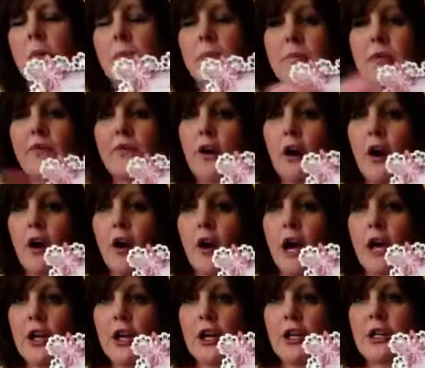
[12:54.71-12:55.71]
before
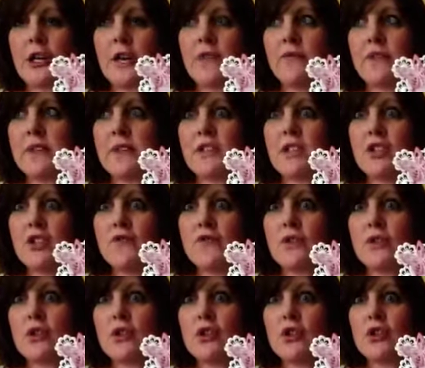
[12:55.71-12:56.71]
I only had vintage
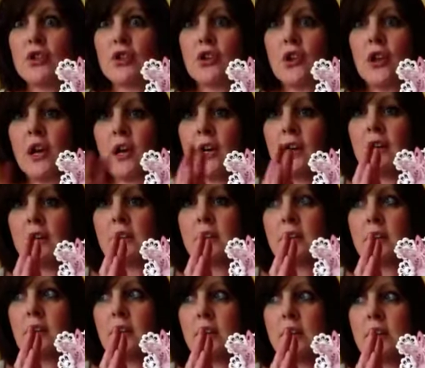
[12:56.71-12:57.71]
photo and
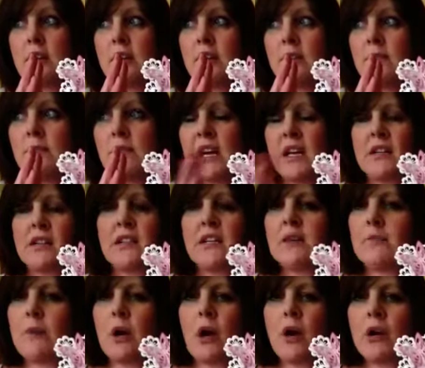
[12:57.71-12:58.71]

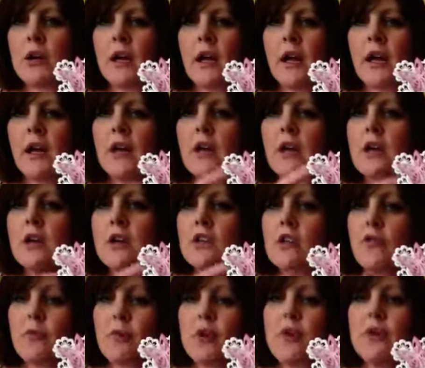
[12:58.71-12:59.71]
antique mahogany, so
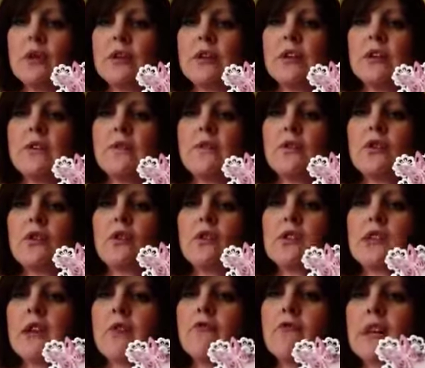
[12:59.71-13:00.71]
I've been using different colours,
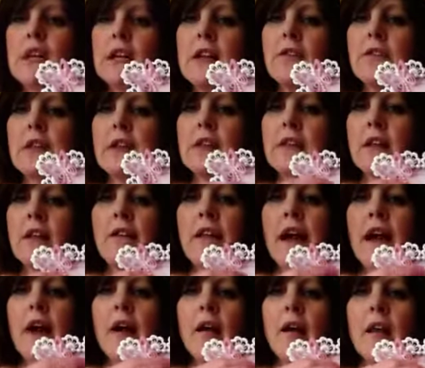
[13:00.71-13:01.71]
and I really think
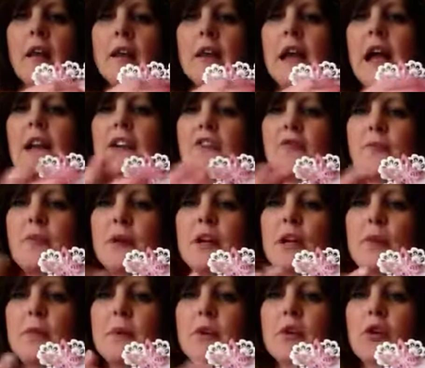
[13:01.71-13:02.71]
that kind of
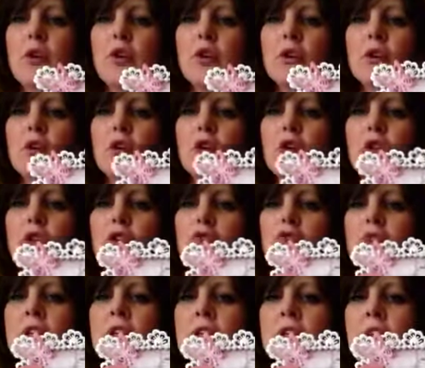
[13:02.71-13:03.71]
purpley colour goes
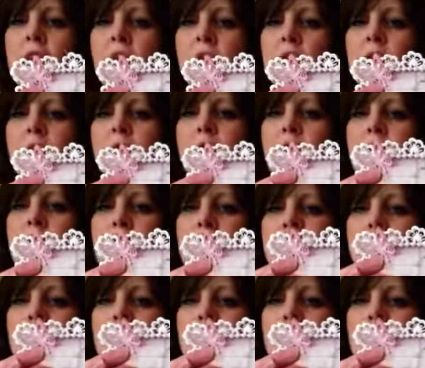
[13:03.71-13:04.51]
really nice with this